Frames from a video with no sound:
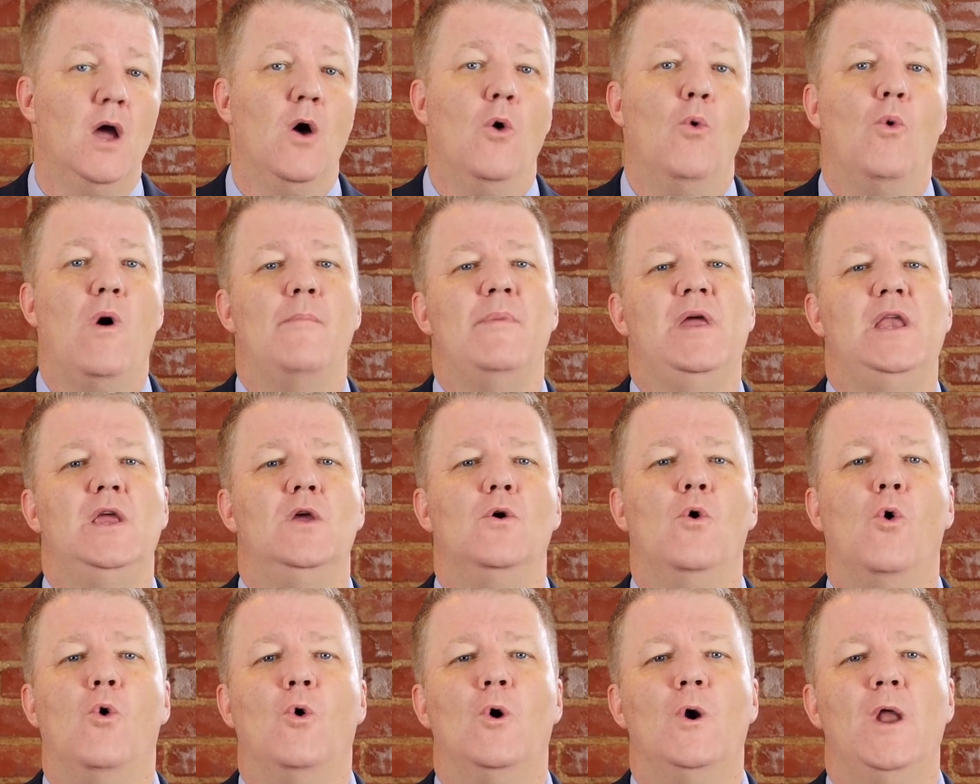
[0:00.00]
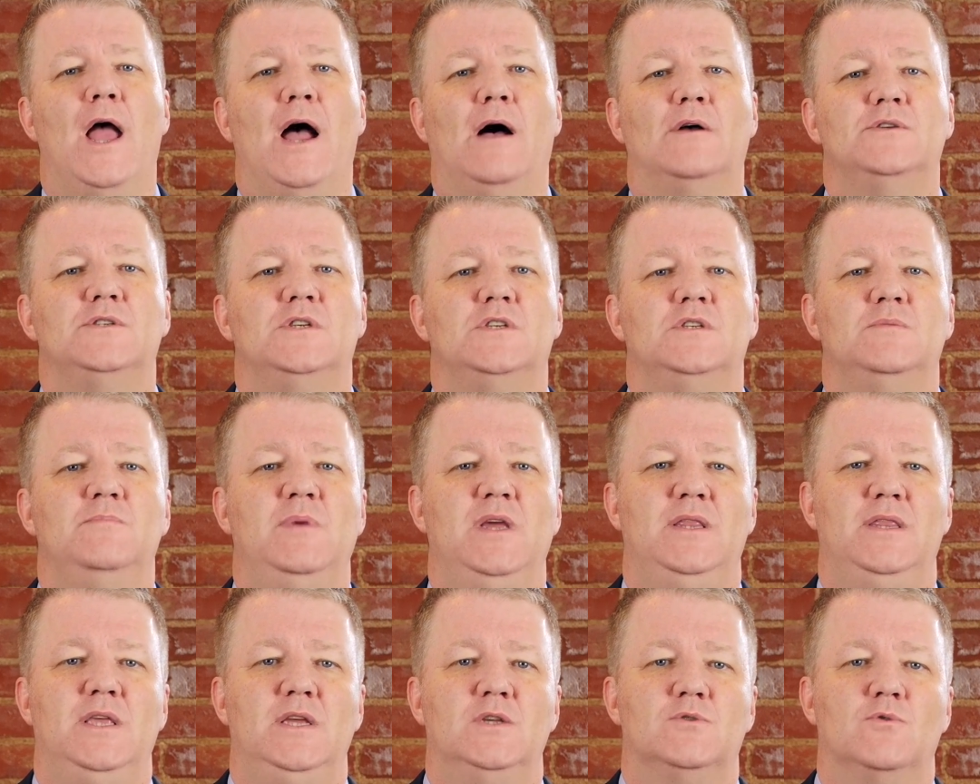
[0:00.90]
While many courthouses
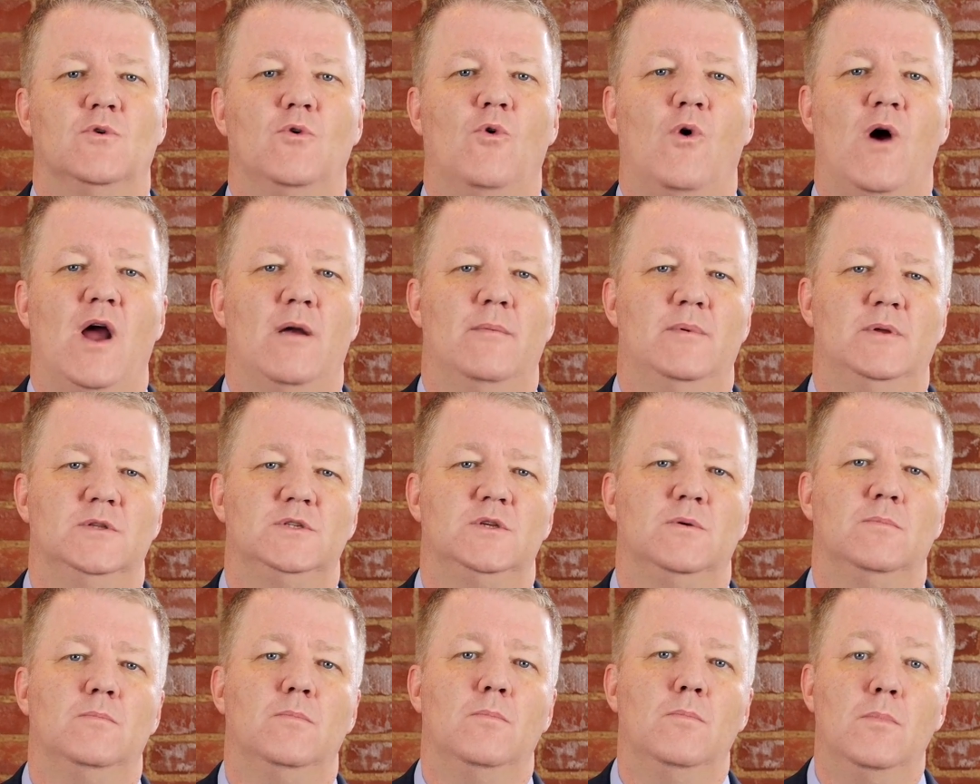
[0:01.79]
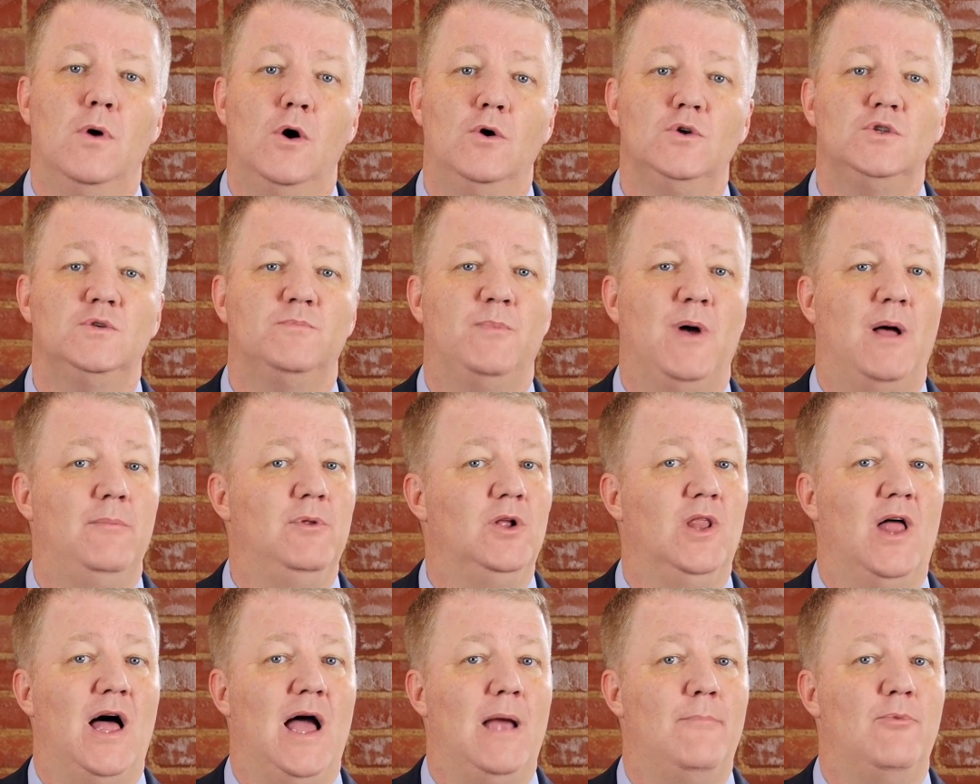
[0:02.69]
meet these requirements, most
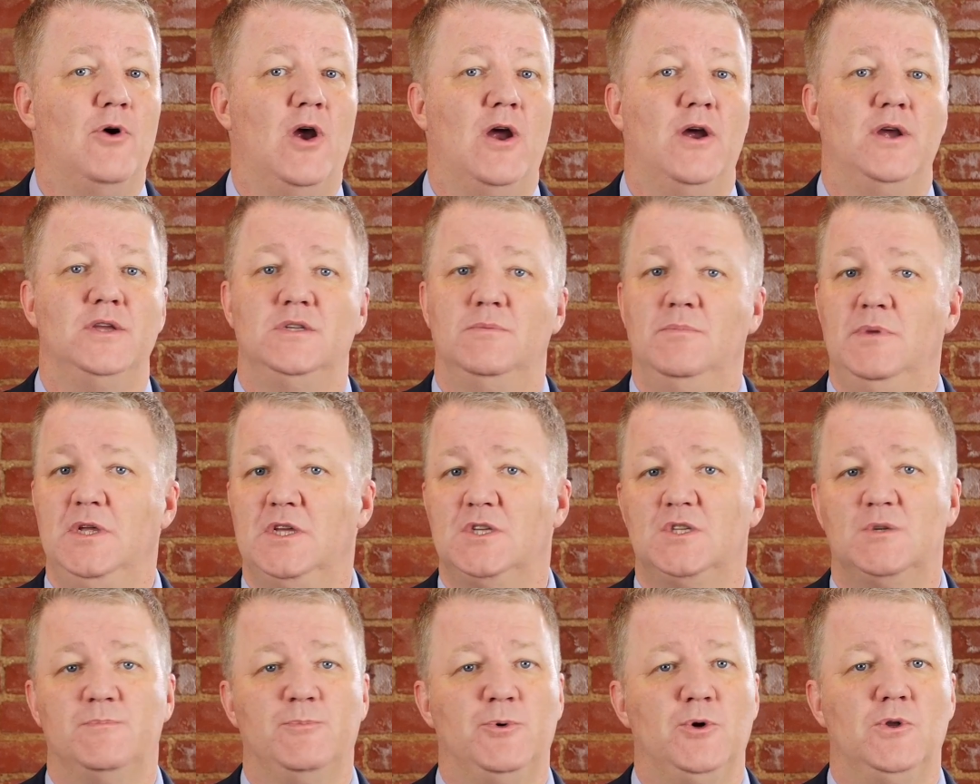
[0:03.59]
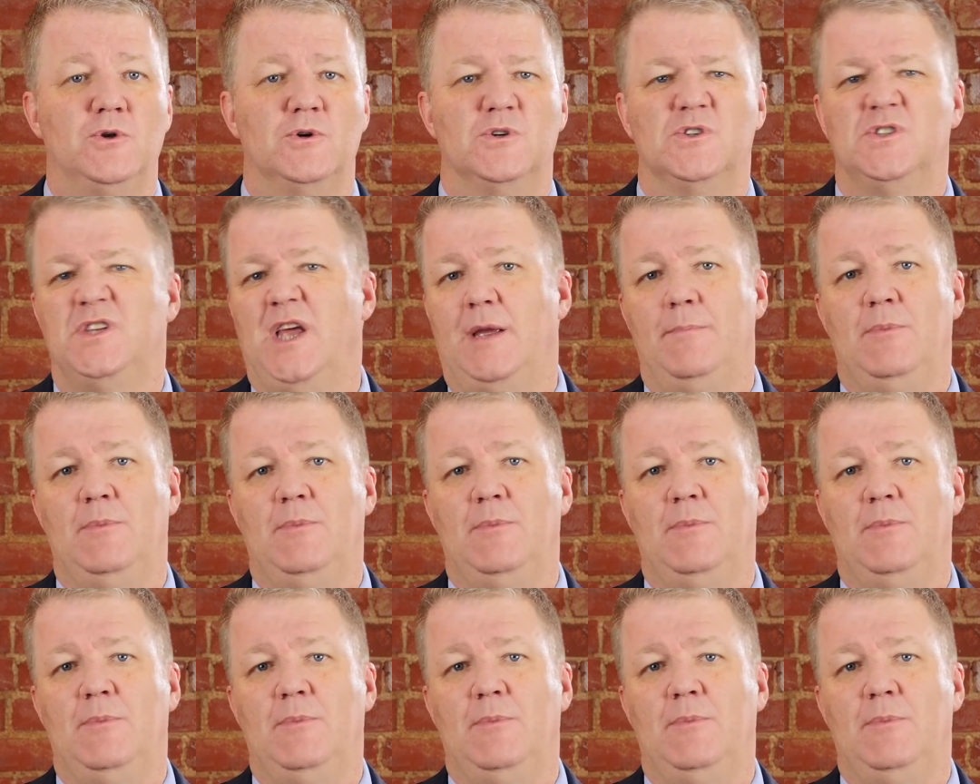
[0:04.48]
public libraries and municipal or state